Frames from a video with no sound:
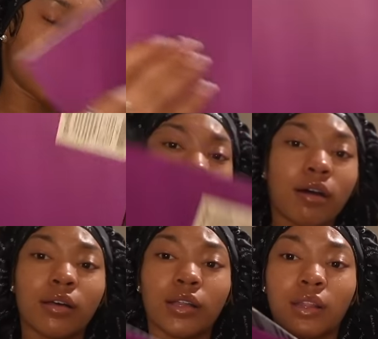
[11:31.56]
I got
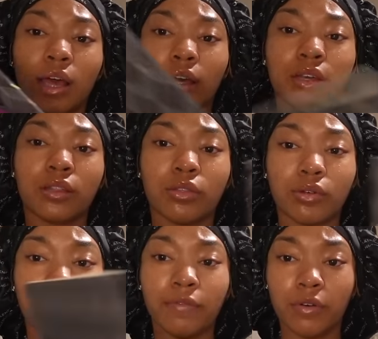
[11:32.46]
like
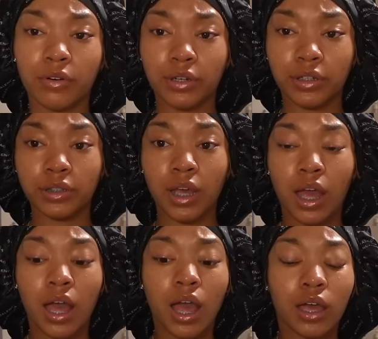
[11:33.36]
3 folders.
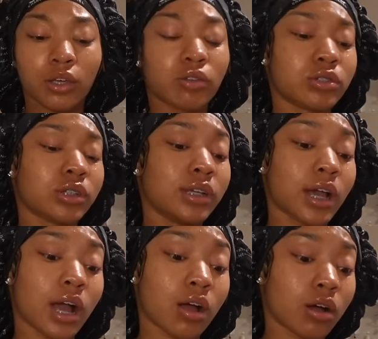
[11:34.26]
Usually
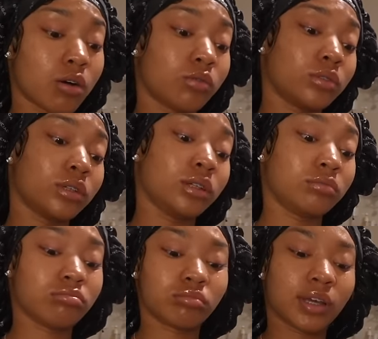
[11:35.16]
I
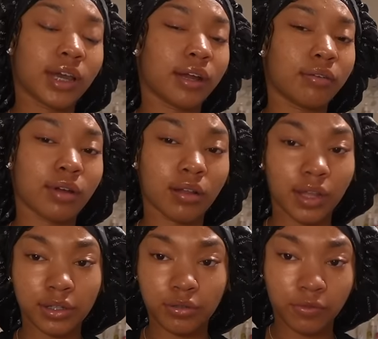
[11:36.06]
only carry around
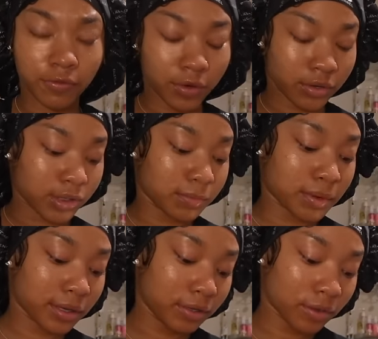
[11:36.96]
like 2 folders,
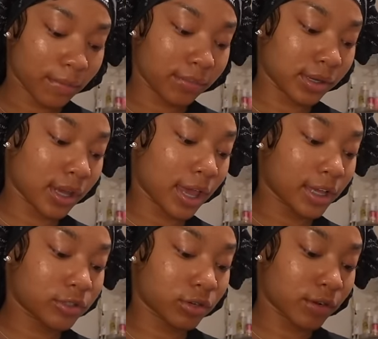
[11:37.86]
but you know, I'm bringing
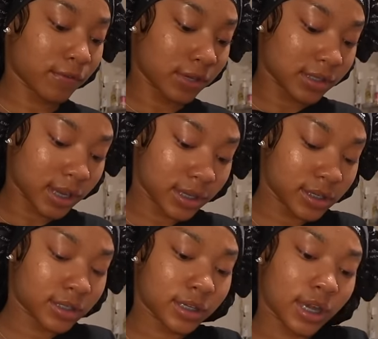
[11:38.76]
extra on the first day
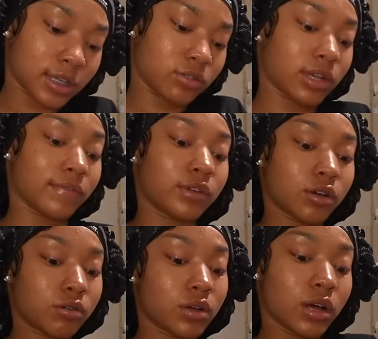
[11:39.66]
just in case. You never
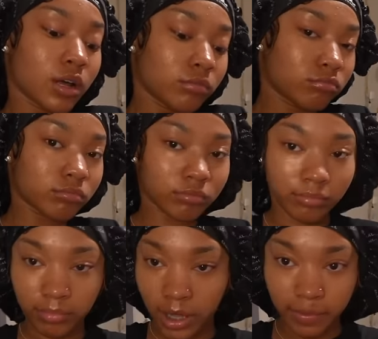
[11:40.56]
know,
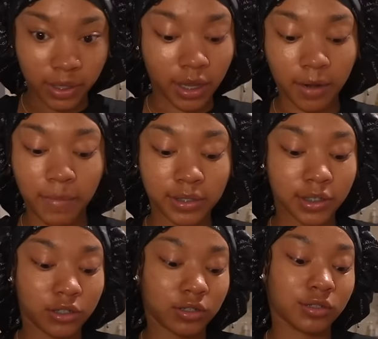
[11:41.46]
maybe a lot of my
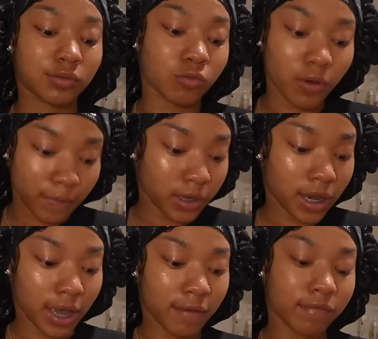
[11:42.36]
teachers want me
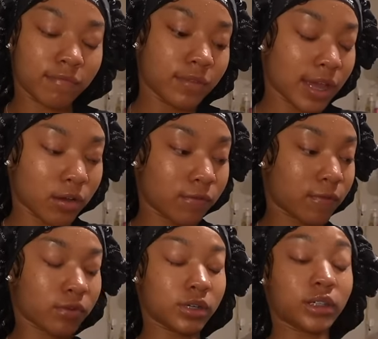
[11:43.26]
to have their own
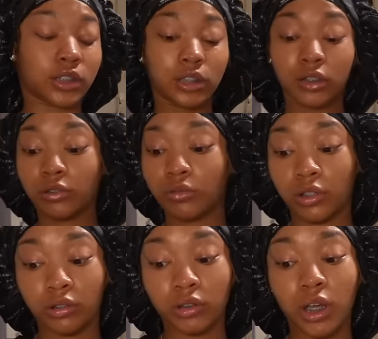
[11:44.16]
folder this year, who
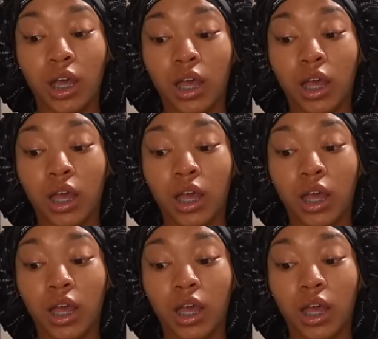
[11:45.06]
knows.